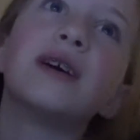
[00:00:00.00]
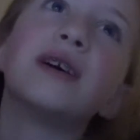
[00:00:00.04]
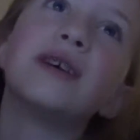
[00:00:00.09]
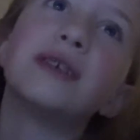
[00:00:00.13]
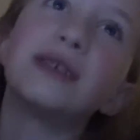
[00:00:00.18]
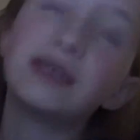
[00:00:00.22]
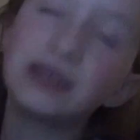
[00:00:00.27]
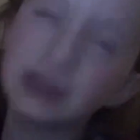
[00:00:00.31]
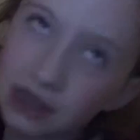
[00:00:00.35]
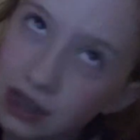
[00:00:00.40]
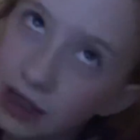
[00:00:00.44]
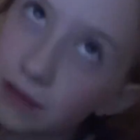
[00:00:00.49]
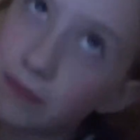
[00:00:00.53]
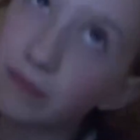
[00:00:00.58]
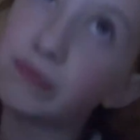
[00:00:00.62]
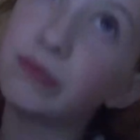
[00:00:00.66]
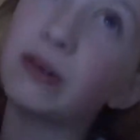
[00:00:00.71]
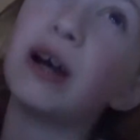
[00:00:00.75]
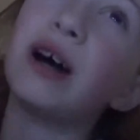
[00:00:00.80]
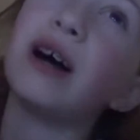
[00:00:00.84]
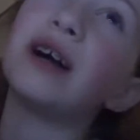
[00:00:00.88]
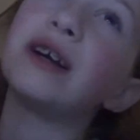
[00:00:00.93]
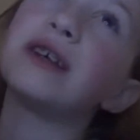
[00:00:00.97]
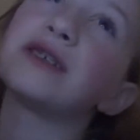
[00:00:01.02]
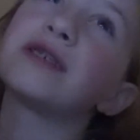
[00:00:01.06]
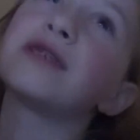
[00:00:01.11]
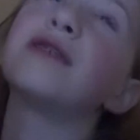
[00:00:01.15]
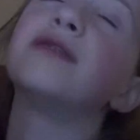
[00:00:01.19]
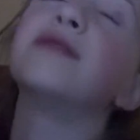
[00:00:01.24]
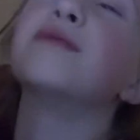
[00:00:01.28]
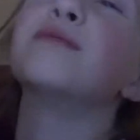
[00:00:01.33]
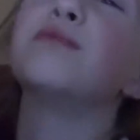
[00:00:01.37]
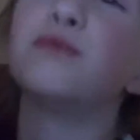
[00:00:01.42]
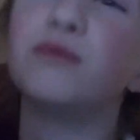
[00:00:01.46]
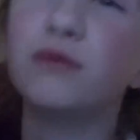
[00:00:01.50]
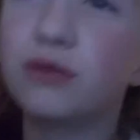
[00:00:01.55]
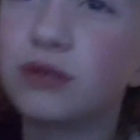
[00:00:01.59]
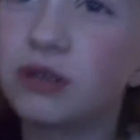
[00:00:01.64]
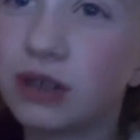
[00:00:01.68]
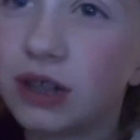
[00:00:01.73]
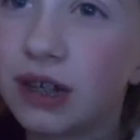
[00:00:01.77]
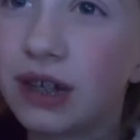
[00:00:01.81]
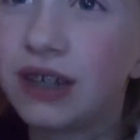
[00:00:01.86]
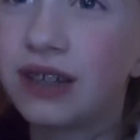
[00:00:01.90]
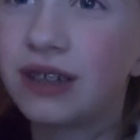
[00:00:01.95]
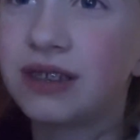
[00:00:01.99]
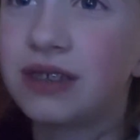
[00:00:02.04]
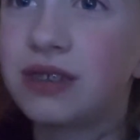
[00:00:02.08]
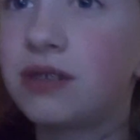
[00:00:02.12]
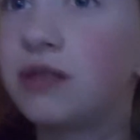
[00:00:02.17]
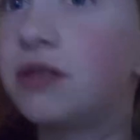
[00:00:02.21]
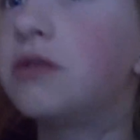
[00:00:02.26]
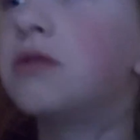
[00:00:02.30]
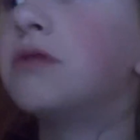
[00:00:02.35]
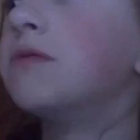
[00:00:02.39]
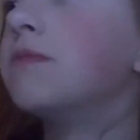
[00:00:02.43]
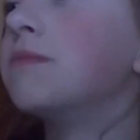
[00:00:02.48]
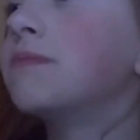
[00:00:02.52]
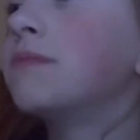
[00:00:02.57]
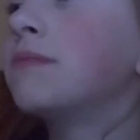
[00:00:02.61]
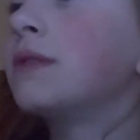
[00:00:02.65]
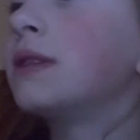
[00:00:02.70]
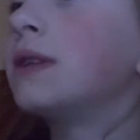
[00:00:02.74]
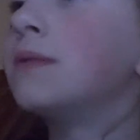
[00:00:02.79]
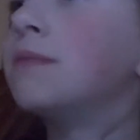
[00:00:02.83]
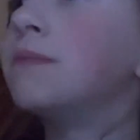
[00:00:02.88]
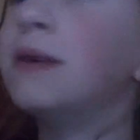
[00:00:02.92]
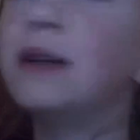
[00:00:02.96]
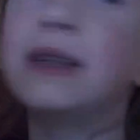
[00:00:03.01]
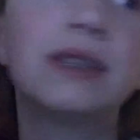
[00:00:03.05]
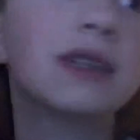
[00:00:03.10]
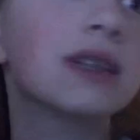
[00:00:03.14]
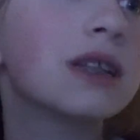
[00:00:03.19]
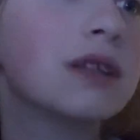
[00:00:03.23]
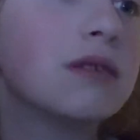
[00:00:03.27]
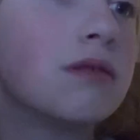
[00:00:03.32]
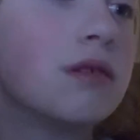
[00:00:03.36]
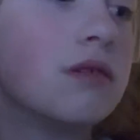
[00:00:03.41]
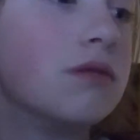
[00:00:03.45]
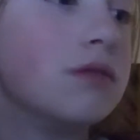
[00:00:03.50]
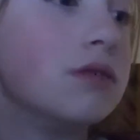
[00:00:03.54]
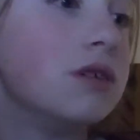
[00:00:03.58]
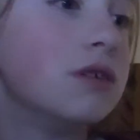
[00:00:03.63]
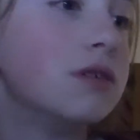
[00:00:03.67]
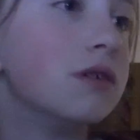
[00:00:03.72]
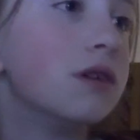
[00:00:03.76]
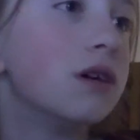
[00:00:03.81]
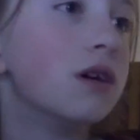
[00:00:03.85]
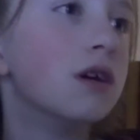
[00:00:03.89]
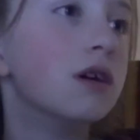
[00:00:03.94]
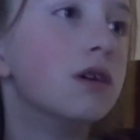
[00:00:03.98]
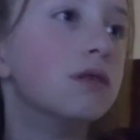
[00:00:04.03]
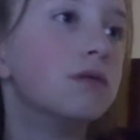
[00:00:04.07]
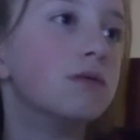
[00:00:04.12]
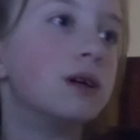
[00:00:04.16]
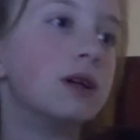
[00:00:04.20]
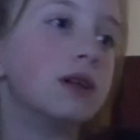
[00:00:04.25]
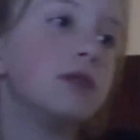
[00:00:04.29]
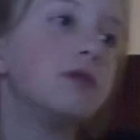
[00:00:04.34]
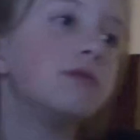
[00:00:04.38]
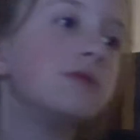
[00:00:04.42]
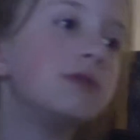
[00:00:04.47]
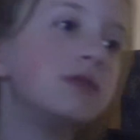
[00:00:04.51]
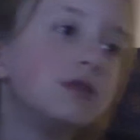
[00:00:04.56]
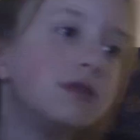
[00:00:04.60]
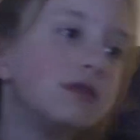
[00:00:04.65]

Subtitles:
Sip ice cold water. So basically what you would